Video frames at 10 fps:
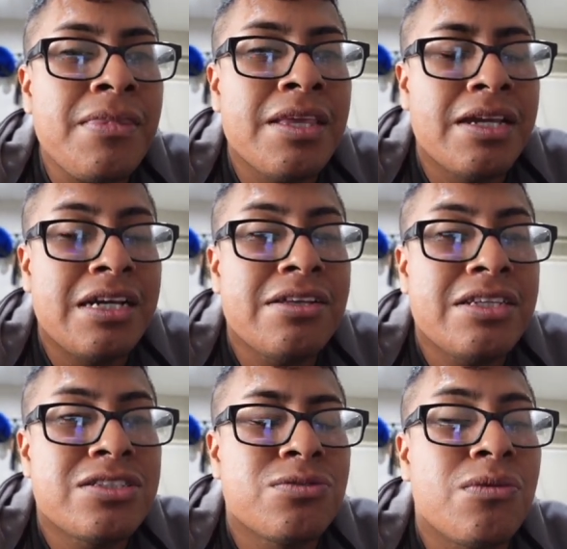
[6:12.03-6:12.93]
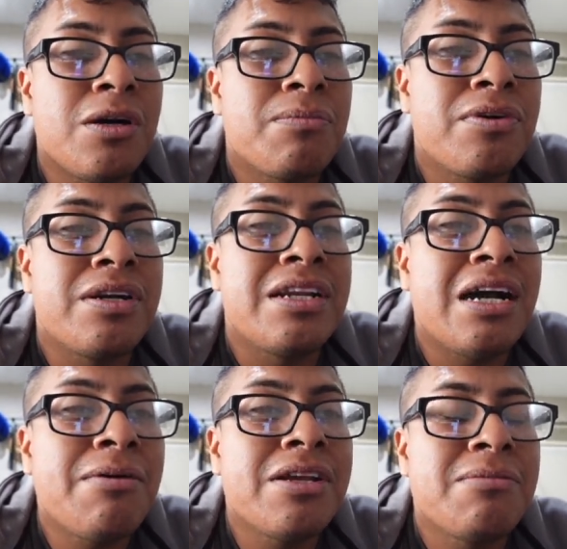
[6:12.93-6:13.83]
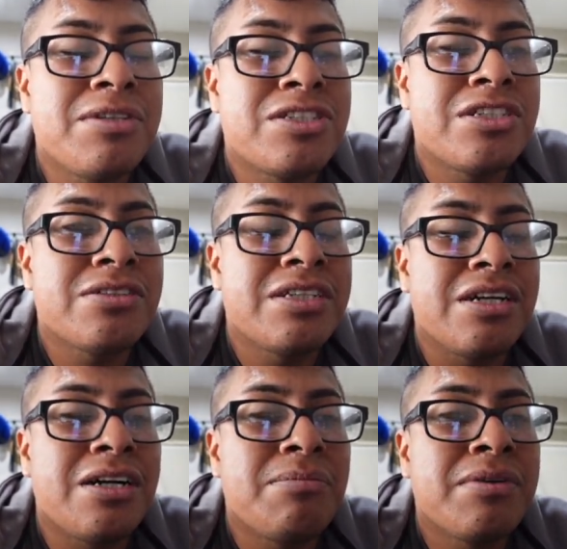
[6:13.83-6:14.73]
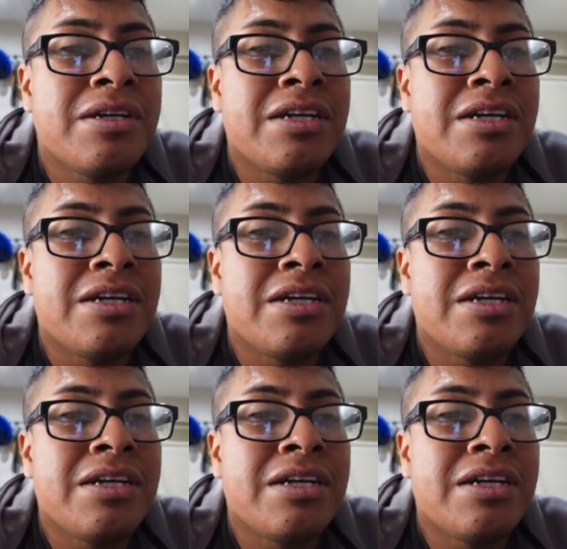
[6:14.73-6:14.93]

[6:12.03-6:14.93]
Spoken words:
And now this Swampert, now we're going to be shielding up.